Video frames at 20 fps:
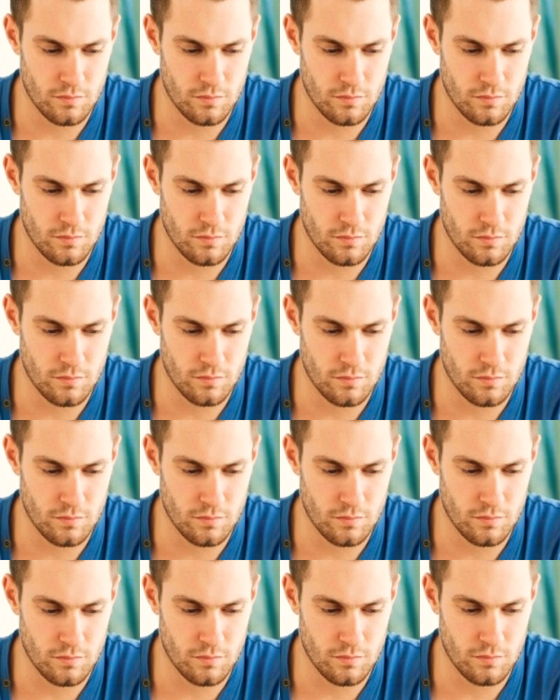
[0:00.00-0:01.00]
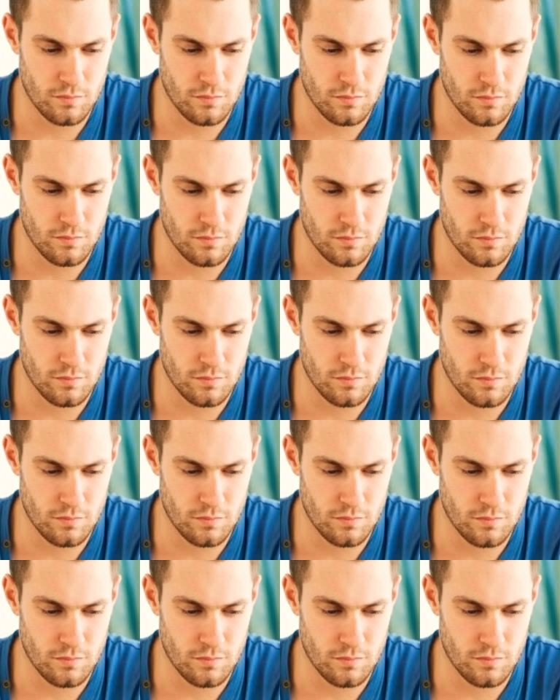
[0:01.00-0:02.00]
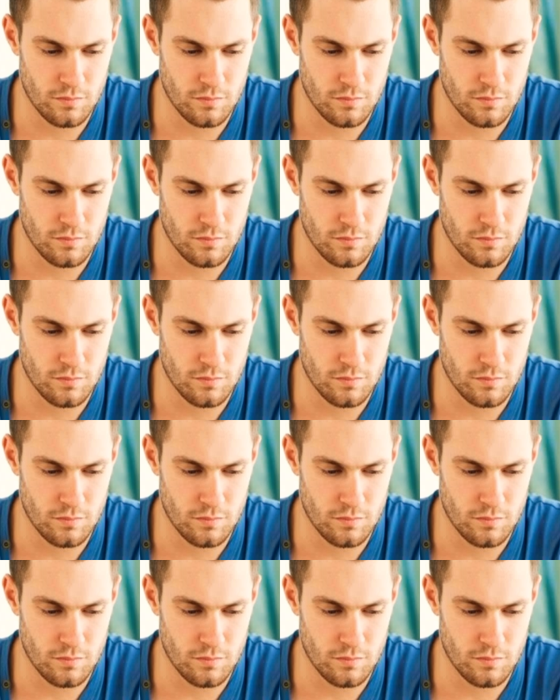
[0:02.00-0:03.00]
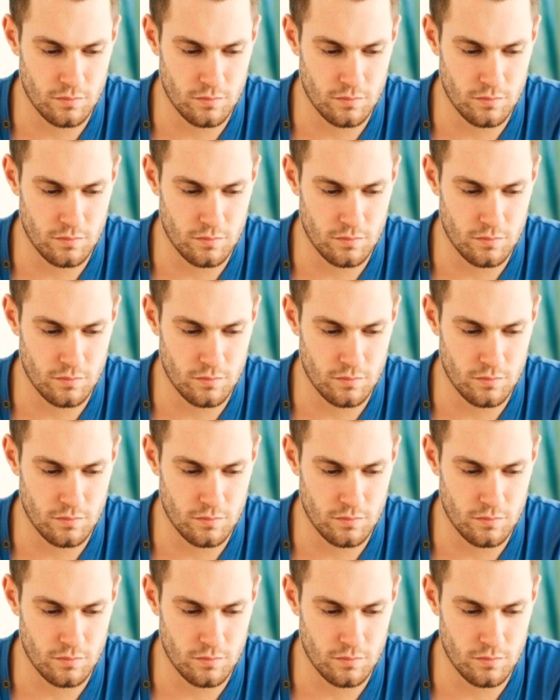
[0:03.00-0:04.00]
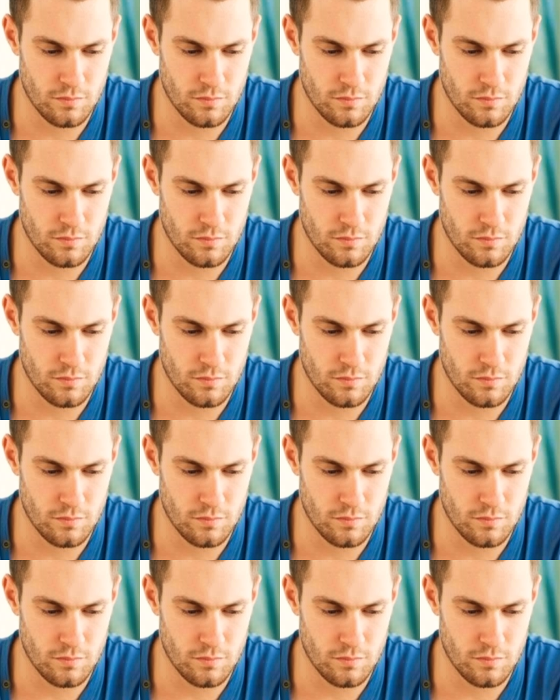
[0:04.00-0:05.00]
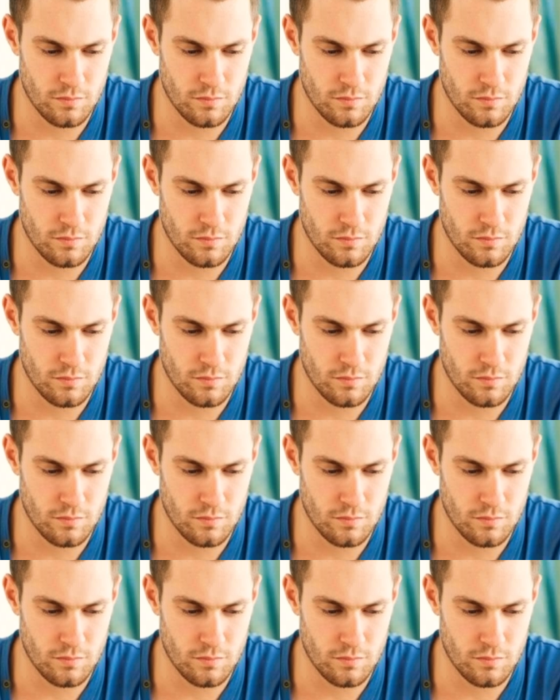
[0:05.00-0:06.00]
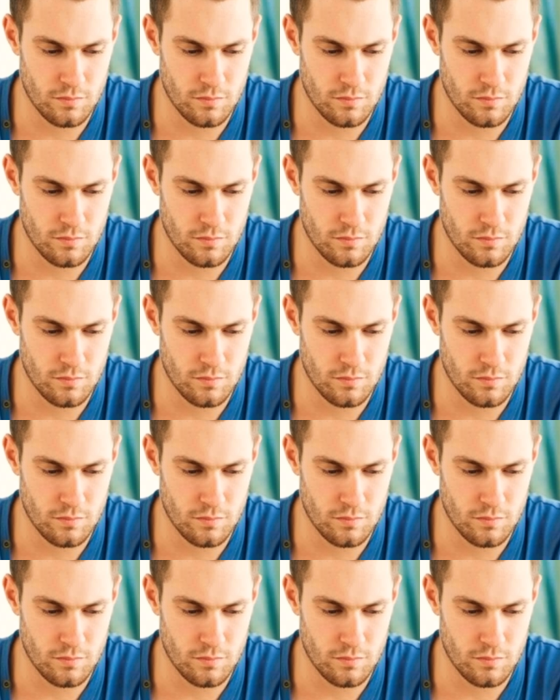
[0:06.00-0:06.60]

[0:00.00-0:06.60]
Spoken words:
[no speech]